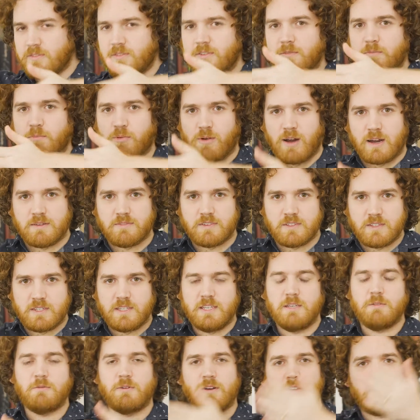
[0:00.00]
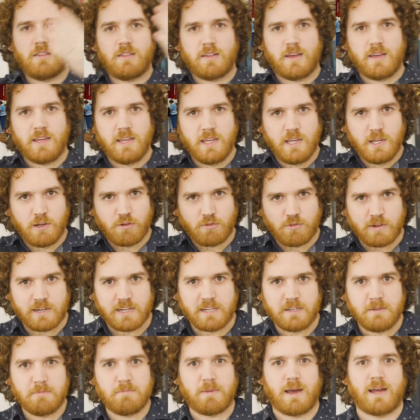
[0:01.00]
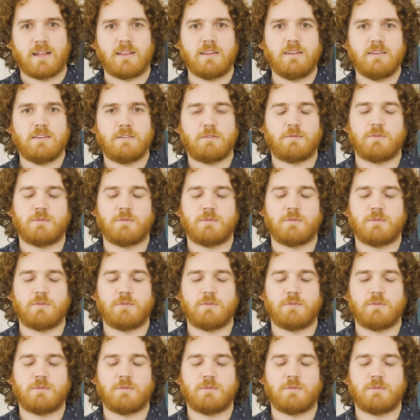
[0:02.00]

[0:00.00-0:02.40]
for privacy with a green ballot,